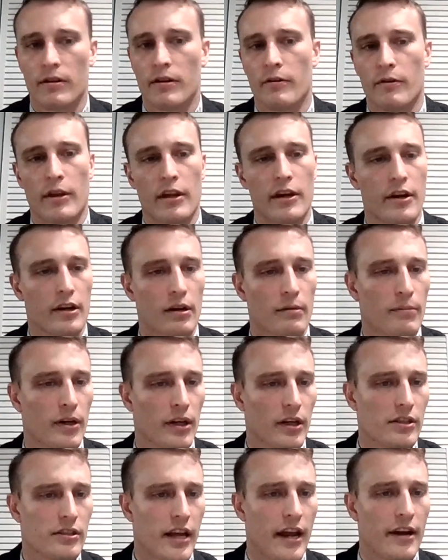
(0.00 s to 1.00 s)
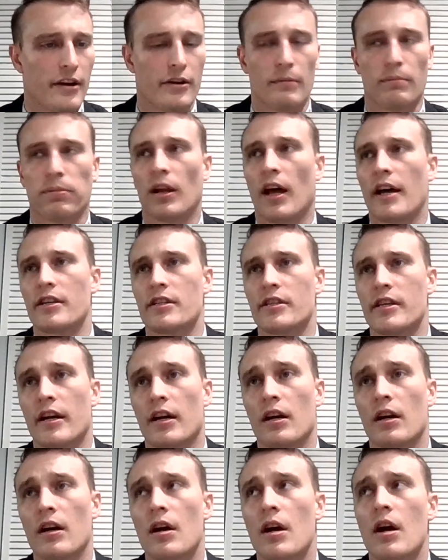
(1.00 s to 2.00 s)
the Nuremberg standard applies
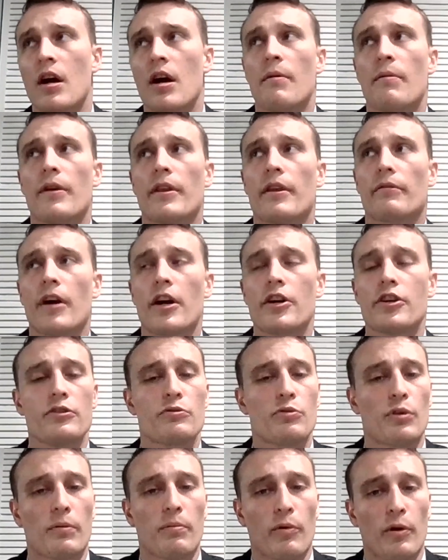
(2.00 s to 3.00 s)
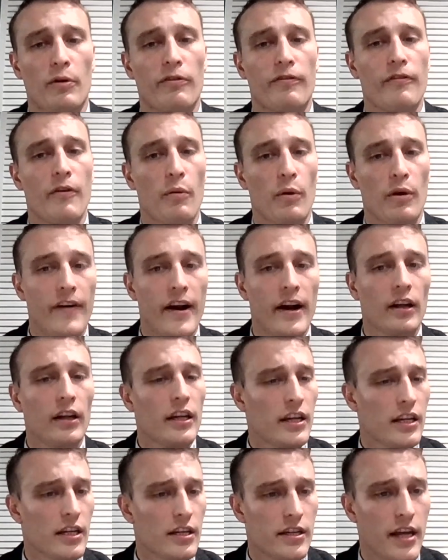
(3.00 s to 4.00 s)
here. But the Russians were fairly
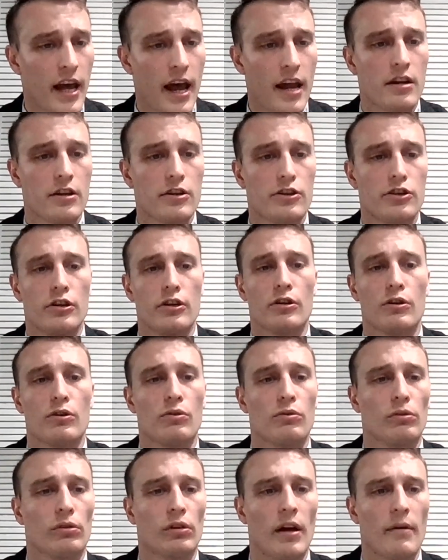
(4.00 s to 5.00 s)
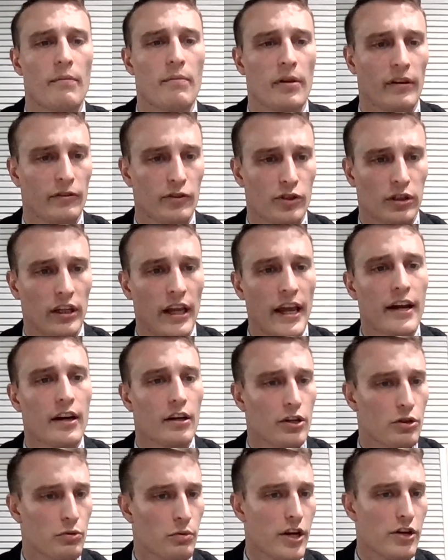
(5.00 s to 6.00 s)
content to, I believe it was later
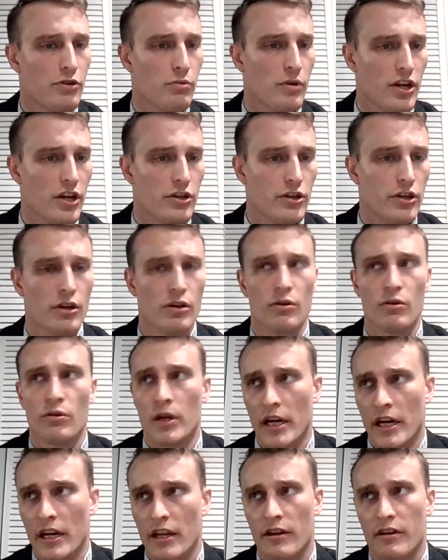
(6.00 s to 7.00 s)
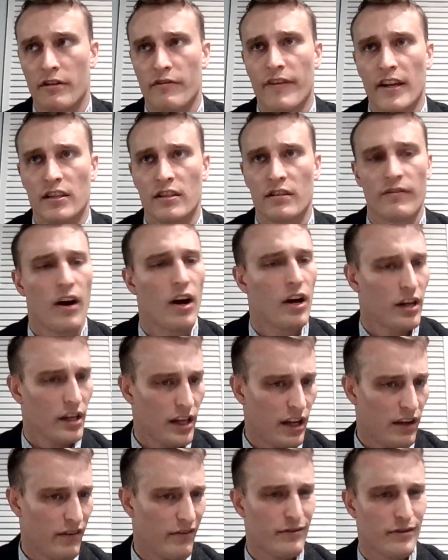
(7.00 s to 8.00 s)
in 2022, in the defense of
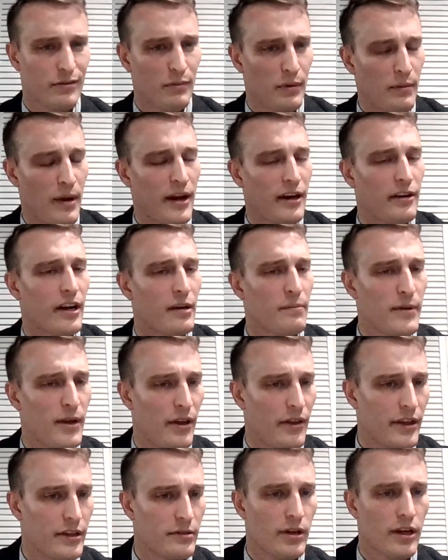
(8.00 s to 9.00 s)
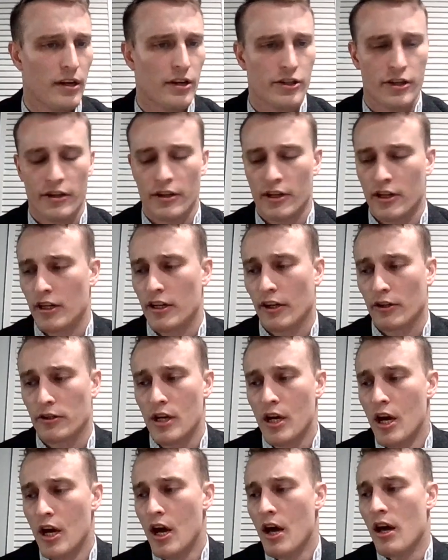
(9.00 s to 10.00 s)
Kharkiv. Someone might correct me on this. I'm not sure of the details.
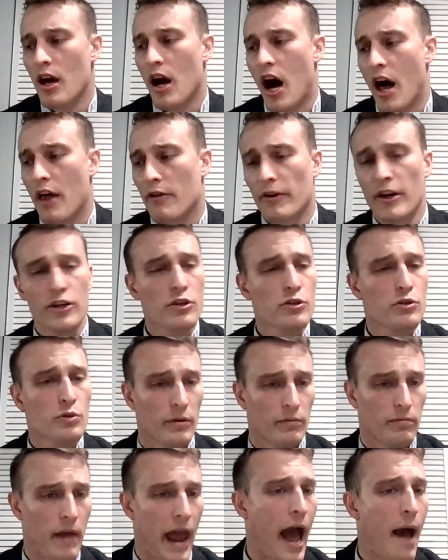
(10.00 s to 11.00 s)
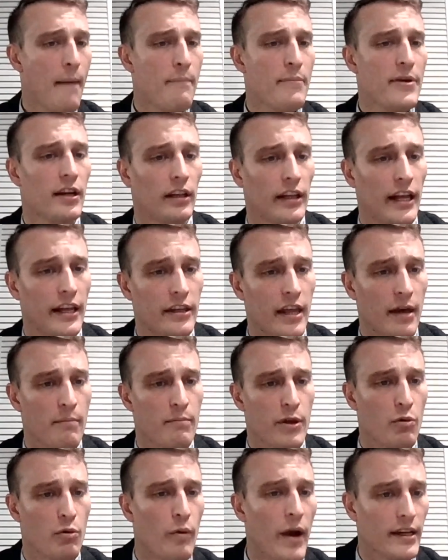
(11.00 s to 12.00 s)
The Russians were happy to let them
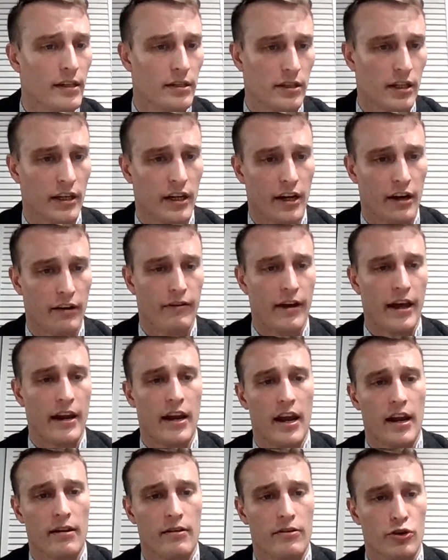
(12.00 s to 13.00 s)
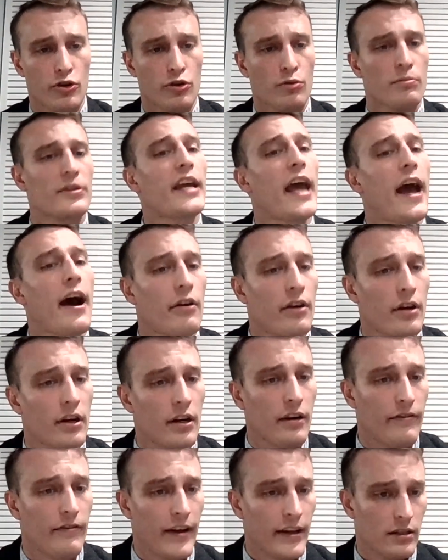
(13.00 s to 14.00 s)
be wasted in a doomed
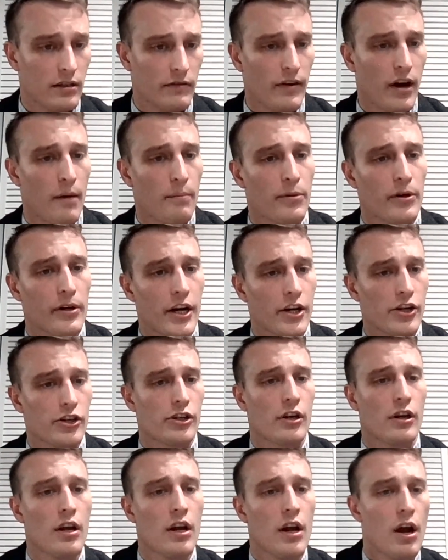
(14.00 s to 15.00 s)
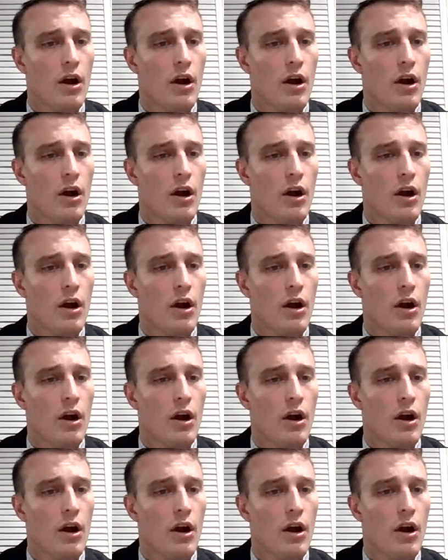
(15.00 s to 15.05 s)
counter-offensive operation